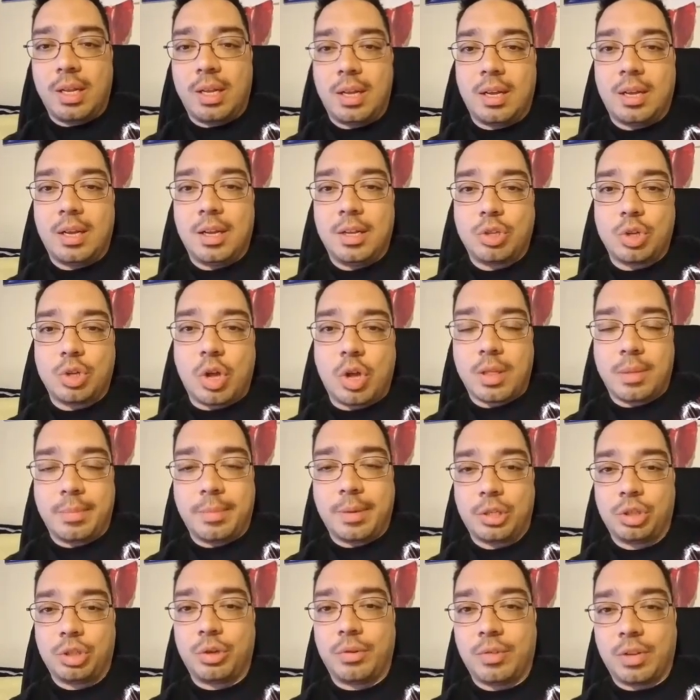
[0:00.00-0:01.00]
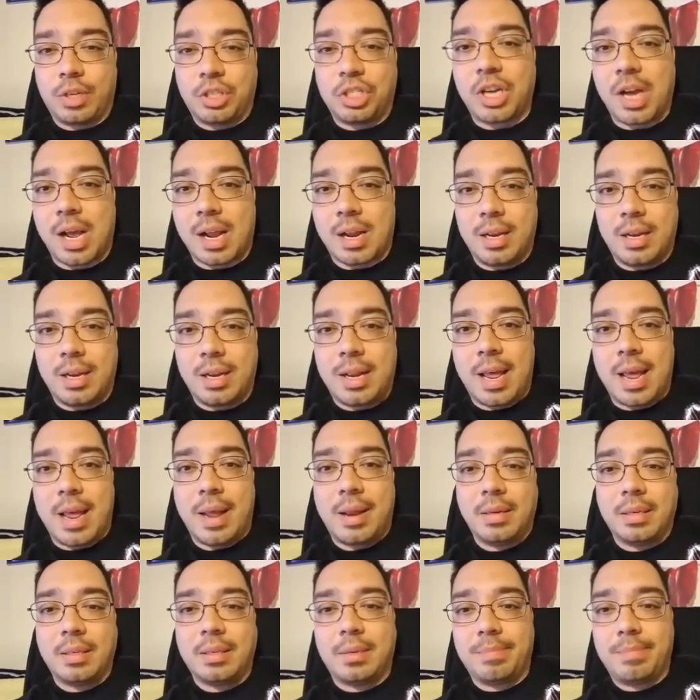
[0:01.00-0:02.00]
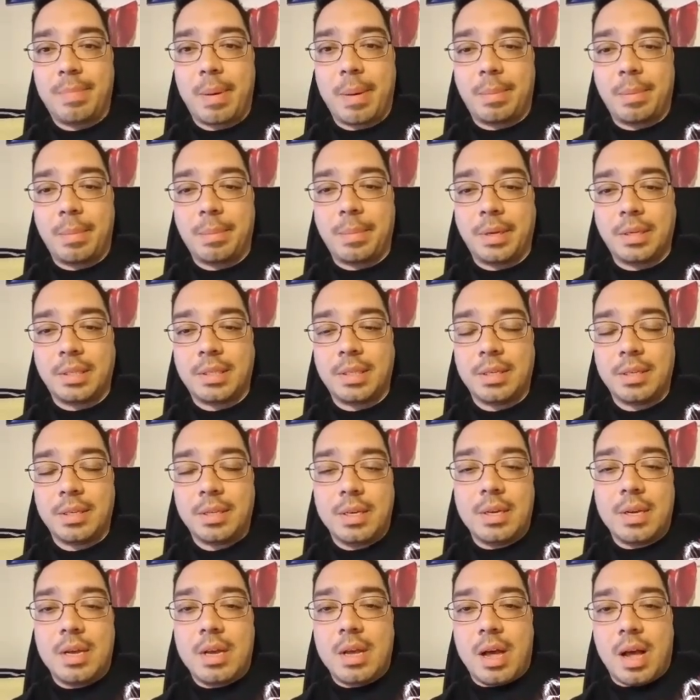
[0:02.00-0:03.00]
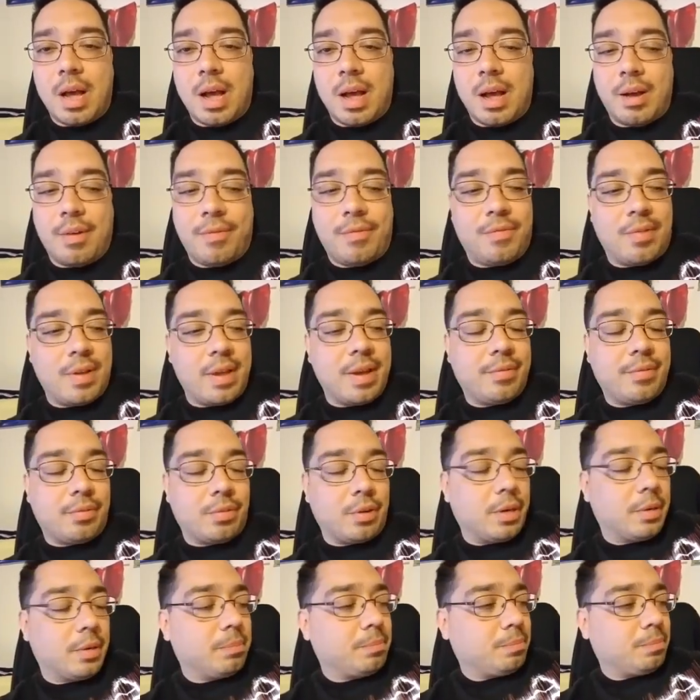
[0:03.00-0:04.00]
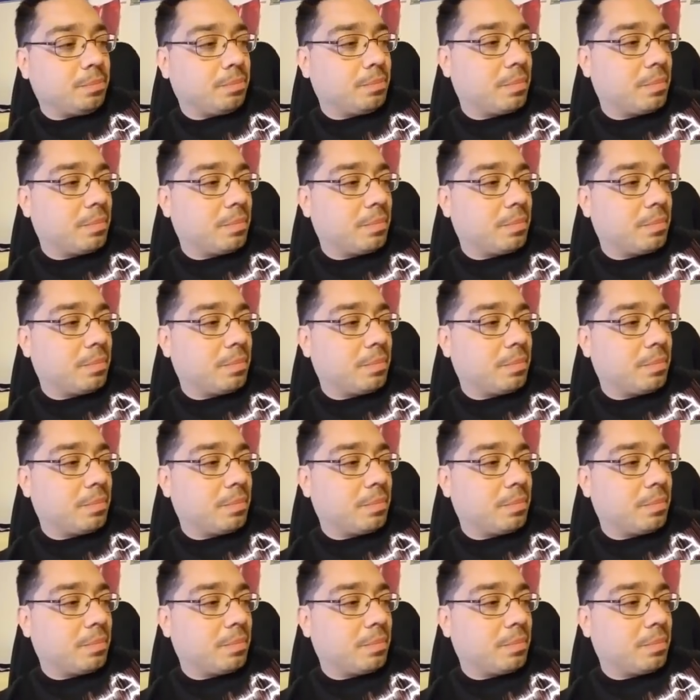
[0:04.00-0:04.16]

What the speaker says: the mixture of the chocolate and peppermint flavoring.